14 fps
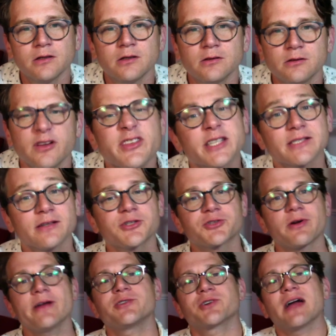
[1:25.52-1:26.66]
And this
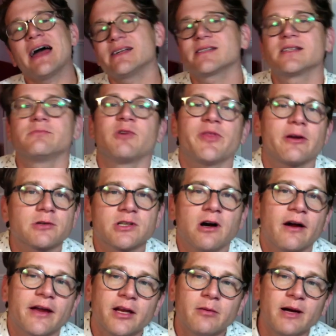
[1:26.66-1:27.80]
stranger asked them what they were
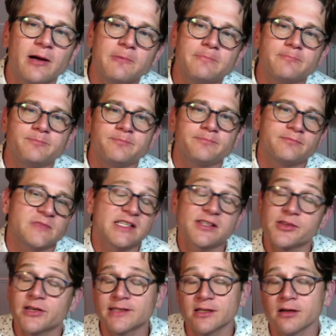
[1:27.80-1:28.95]
talking about. And so
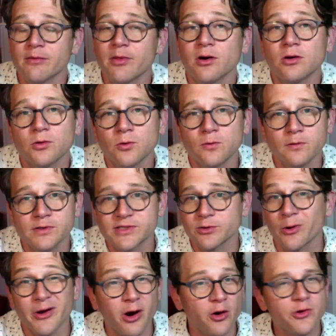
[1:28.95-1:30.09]
they tell him the whole
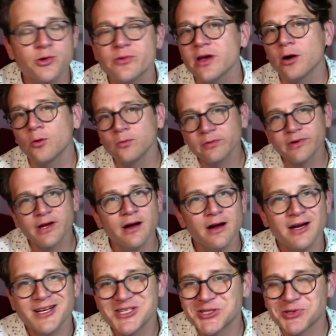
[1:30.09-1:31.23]
story. "Are you the only
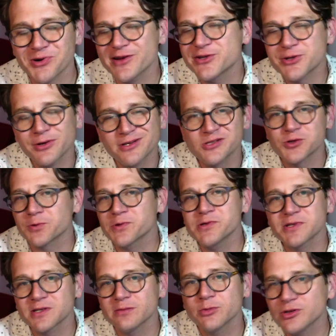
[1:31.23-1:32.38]
stranger in
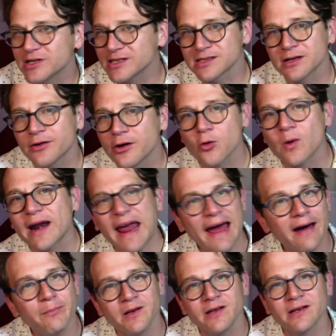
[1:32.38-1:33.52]
Jerusalem who doesn't know what
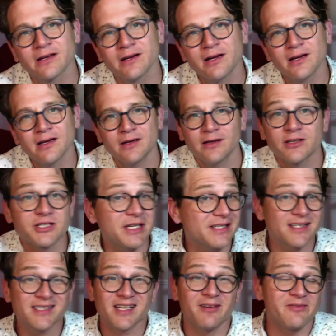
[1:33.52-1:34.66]
happened?
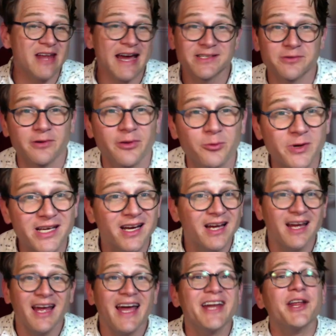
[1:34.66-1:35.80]
Jesus of Nazareth, we
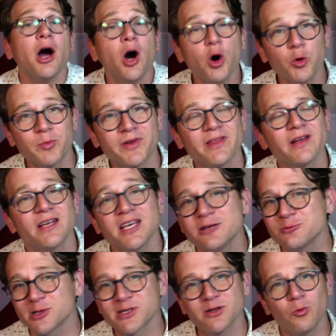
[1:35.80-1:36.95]
had hoped that he
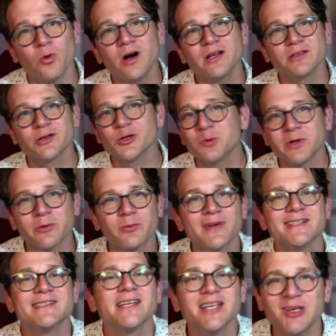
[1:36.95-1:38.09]
was the one who would
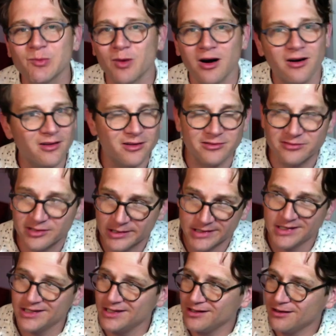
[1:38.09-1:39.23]
redeem all
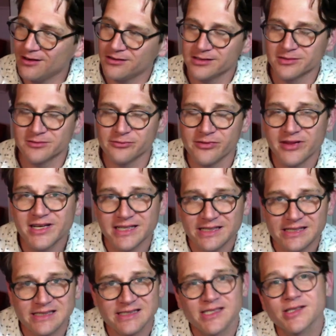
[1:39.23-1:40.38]
of
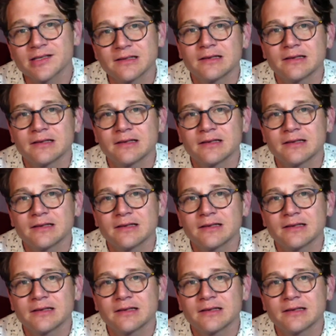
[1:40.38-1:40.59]
this.